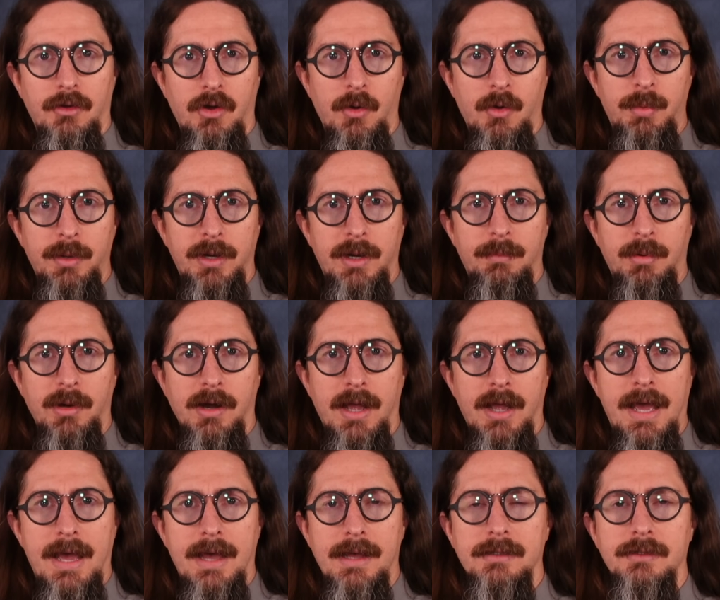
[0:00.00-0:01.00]
open up our
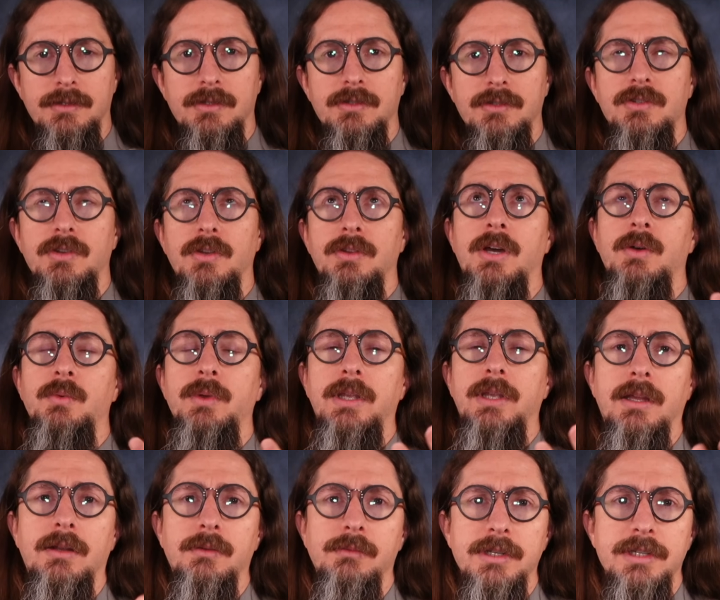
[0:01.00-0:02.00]
hands so that we
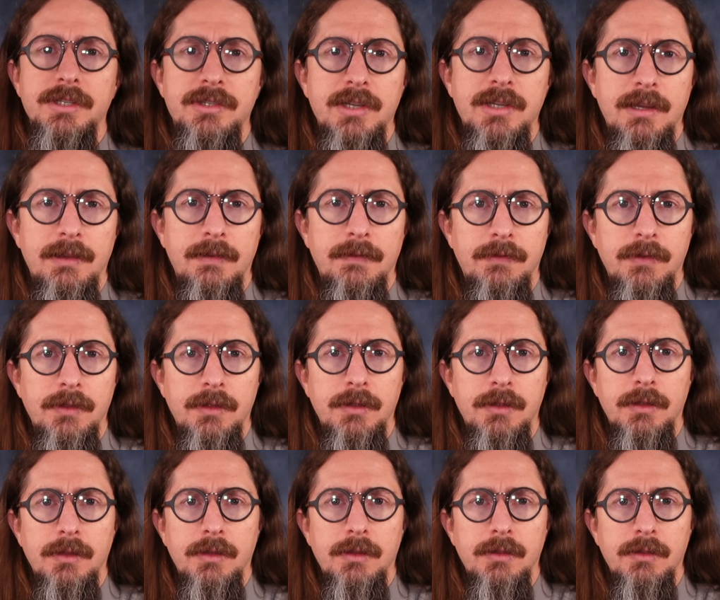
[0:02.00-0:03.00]
can receive
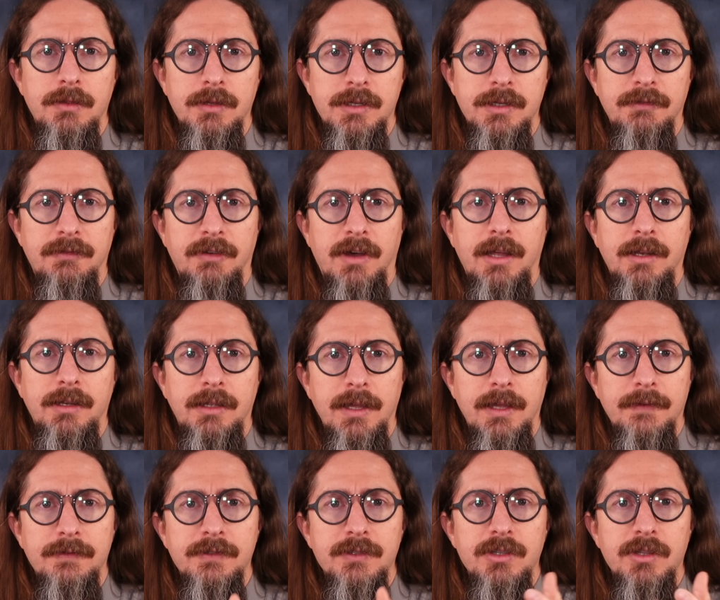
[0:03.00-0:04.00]
the divine
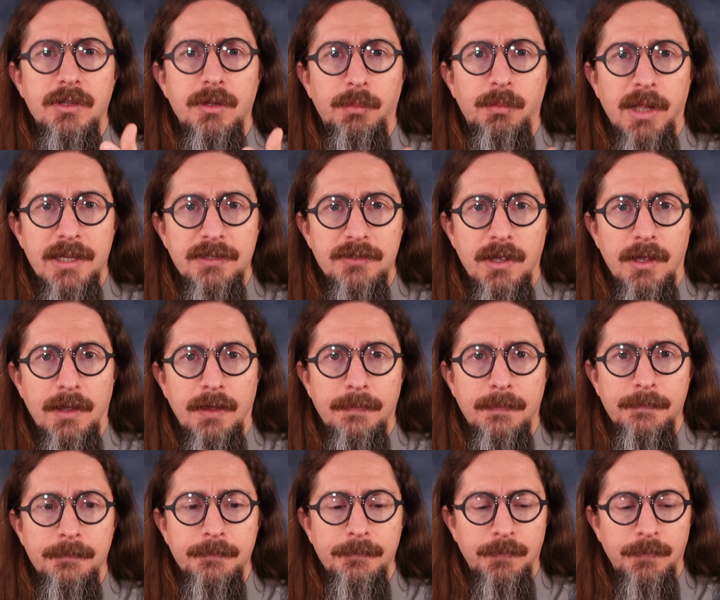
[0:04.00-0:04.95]
gifts, the blessing,